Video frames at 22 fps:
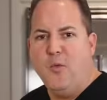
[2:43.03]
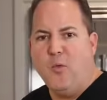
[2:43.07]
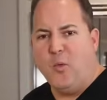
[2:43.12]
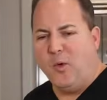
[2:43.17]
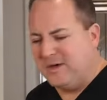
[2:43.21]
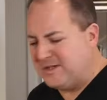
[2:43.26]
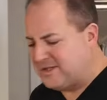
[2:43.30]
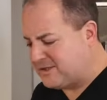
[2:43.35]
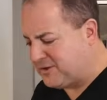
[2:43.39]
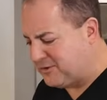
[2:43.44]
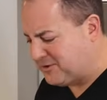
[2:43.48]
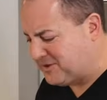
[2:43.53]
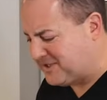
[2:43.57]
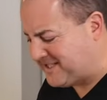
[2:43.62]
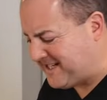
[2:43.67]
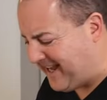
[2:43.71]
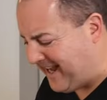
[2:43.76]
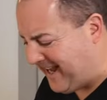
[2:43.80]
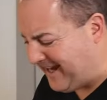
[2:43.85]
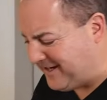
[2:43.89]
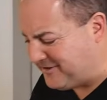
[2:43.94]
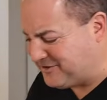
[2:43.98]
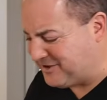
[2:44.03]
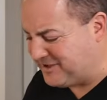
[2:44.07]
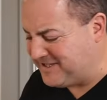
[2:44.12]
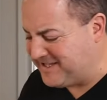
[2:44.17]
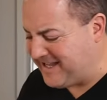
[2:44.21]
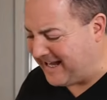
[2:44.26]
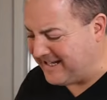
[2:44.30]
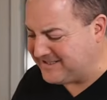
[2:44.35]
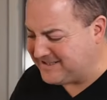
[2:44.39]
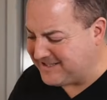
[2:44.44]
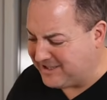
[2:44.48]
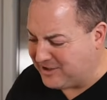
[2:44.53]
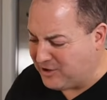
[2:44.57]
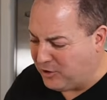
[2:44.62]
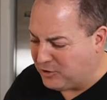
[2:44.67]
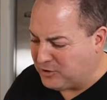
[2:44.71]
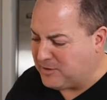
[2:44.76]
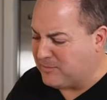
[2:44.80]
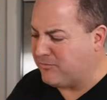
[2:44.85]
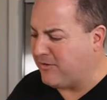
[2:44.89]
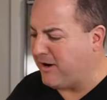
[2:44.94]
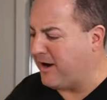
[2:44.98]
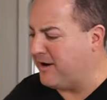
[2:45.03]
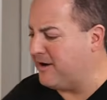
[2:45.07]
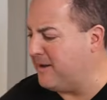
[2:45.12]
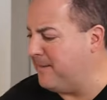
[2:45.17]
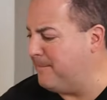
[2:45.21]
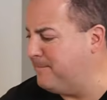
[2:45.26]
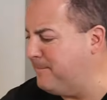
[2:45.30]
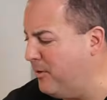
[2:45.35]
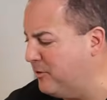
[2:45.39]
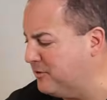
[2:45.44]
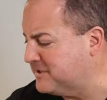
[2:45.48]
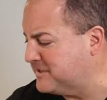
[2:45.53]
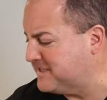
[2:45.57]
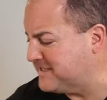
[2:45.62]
Once those thighs are nice and golden brown on both